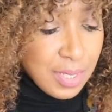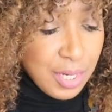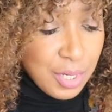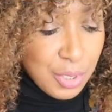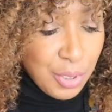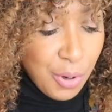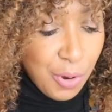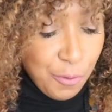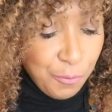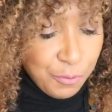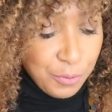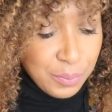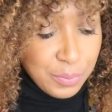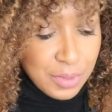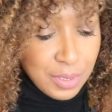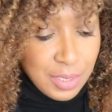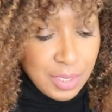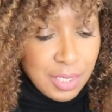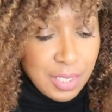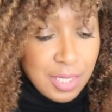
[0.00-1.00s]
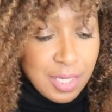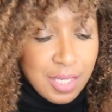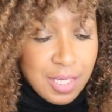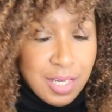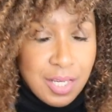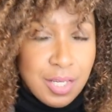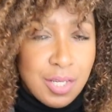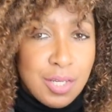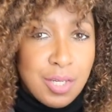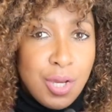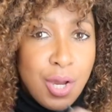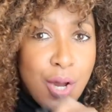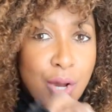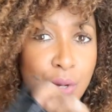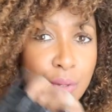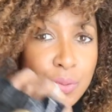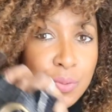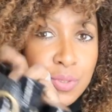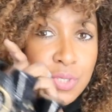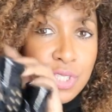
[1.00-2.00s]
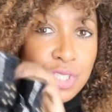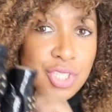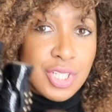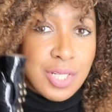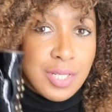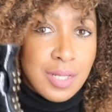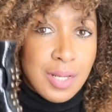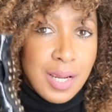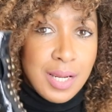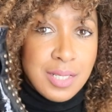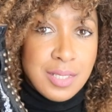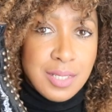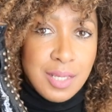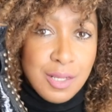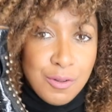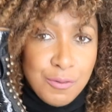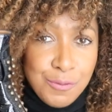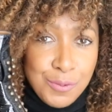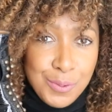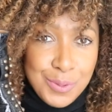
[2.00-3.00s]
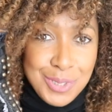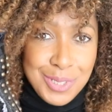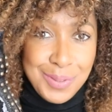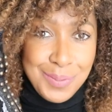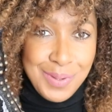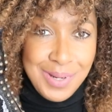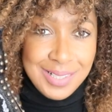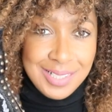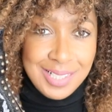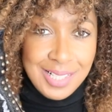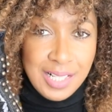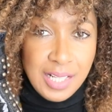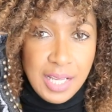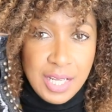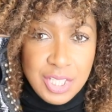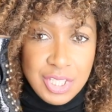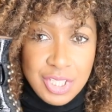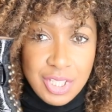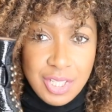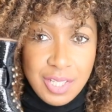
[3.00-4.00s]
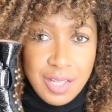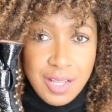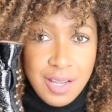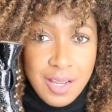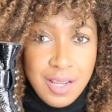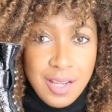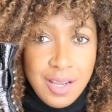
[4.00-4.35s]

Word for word: I got from the Coach 1941 collection.